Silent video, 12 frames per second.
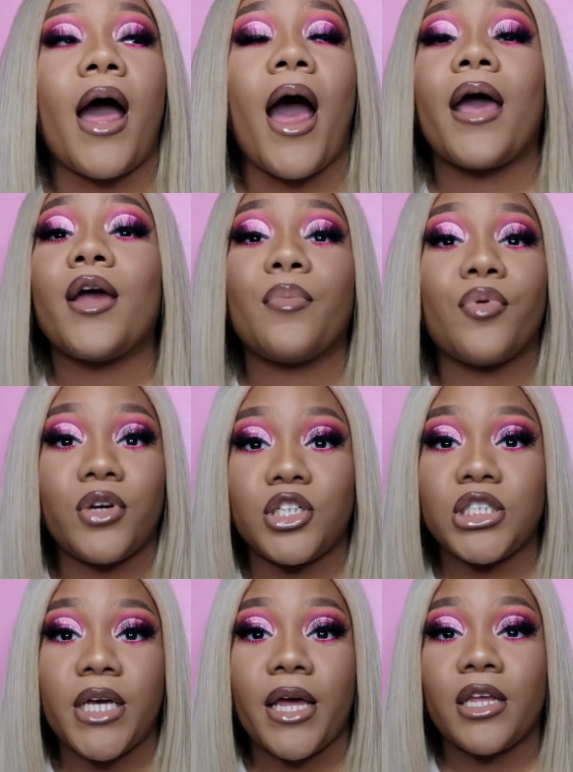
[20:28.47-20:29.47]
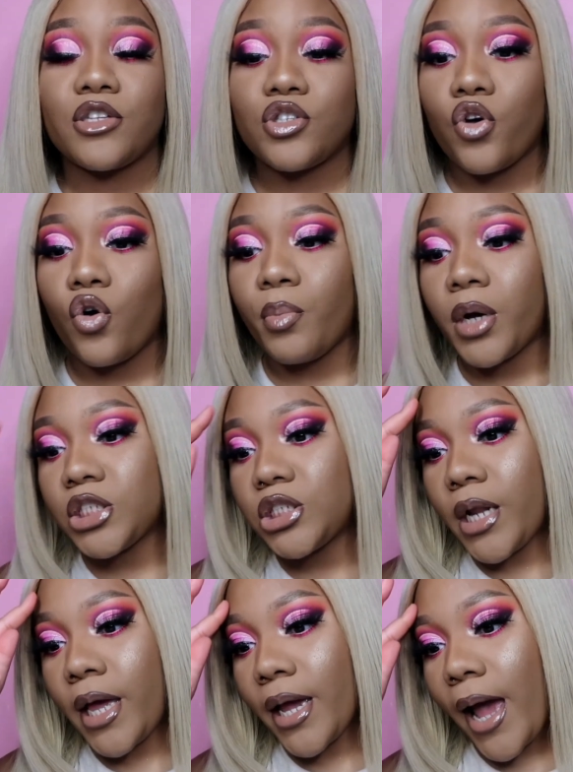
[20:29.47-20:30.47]
I appreciate it so much.
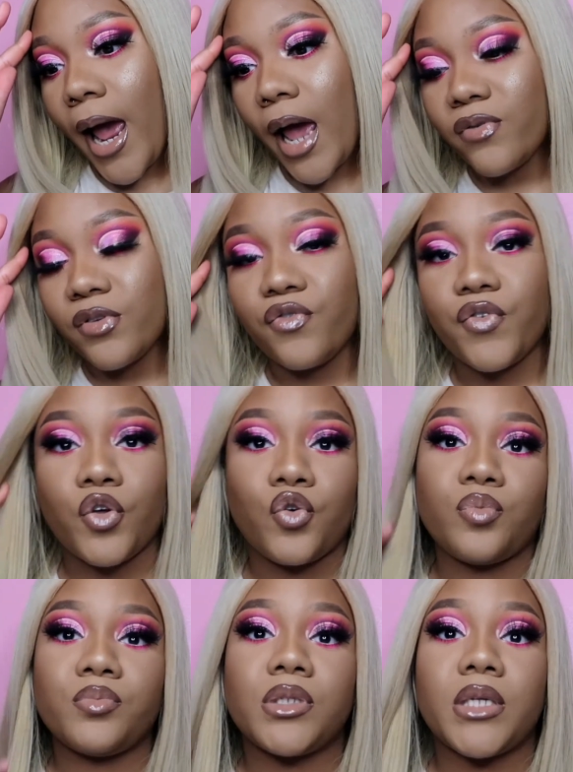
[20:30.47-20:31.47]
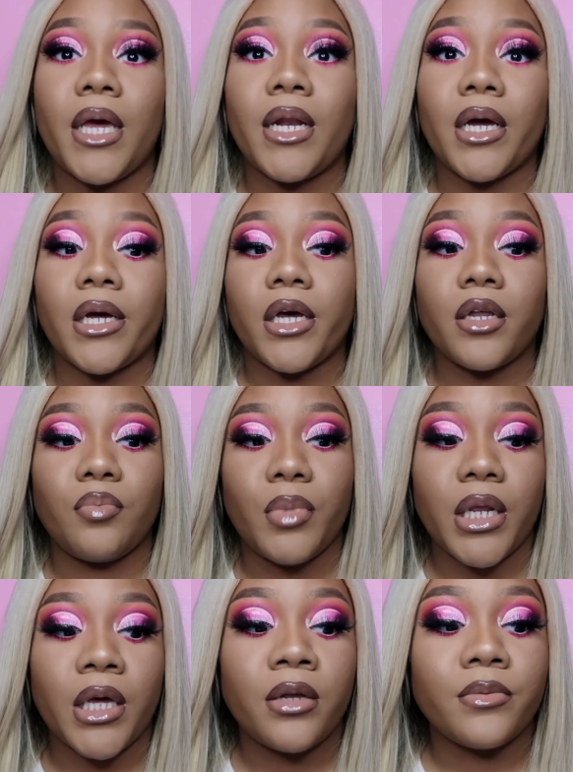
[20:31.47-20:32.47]
Like, I haven't filmed in a good
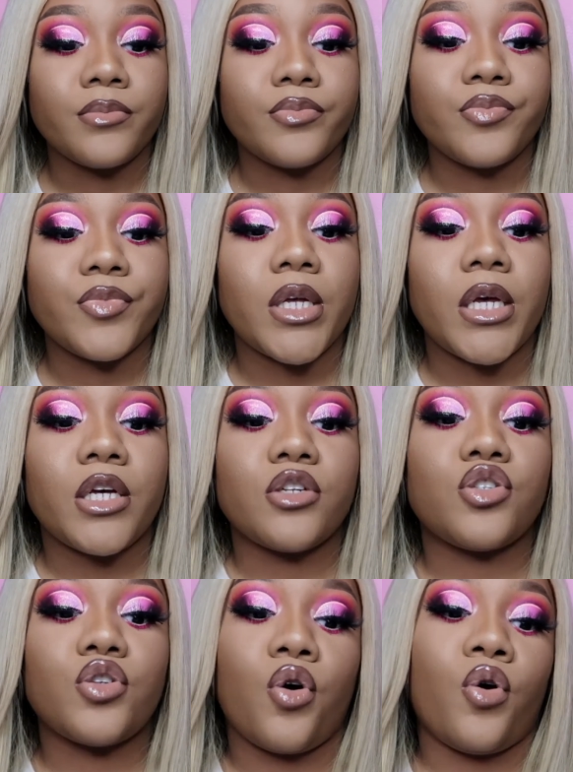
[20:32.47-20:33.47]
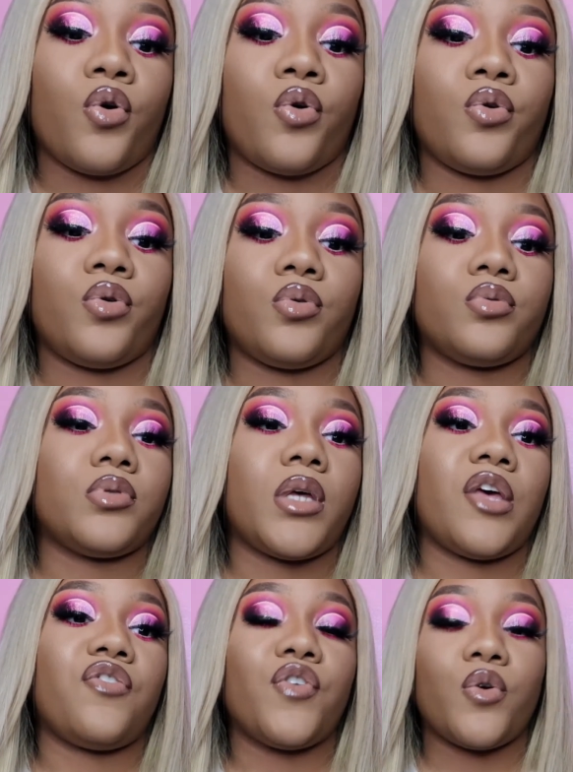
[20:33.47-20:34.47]
minute, so
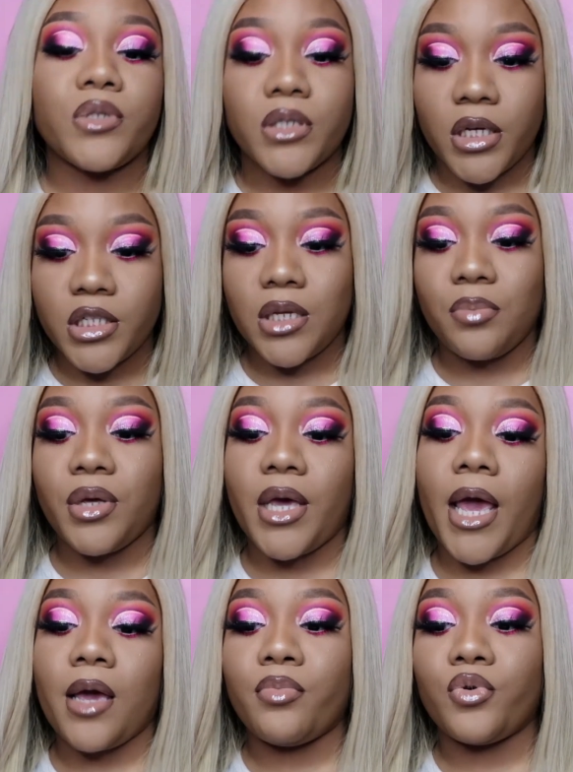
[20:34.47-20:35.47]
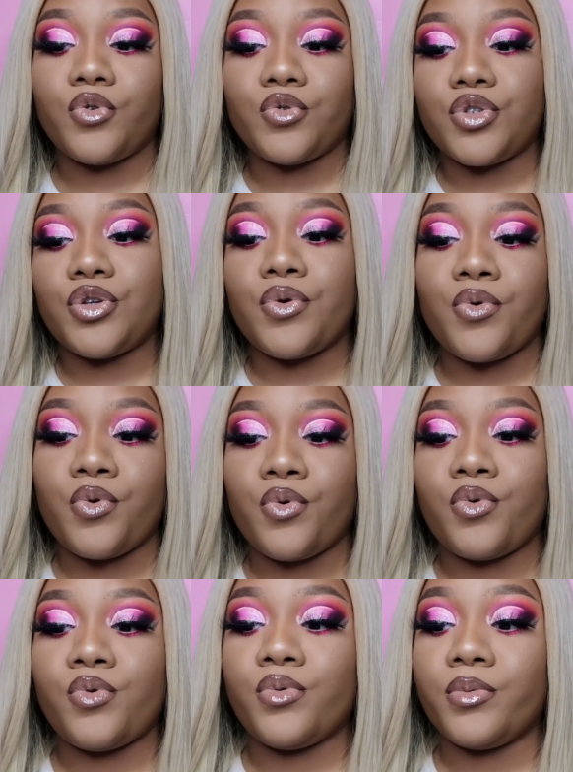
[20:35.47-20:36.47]
it feels good to be able
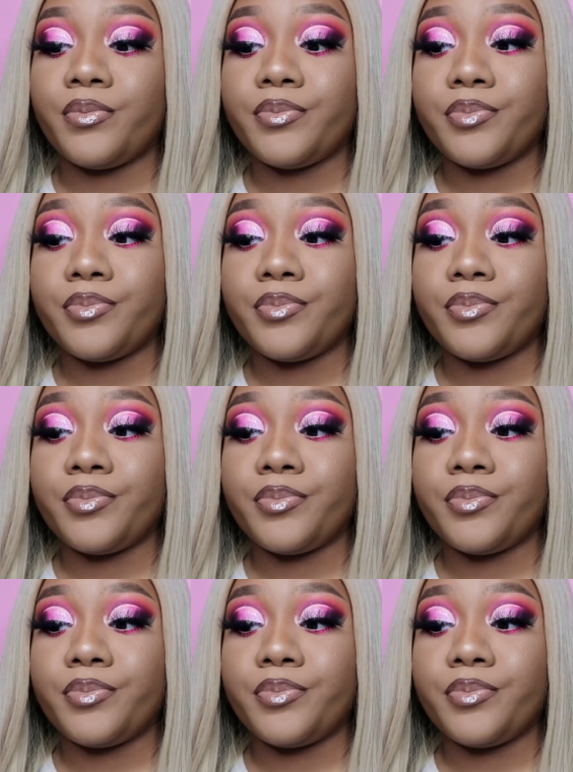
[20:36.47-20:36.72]
to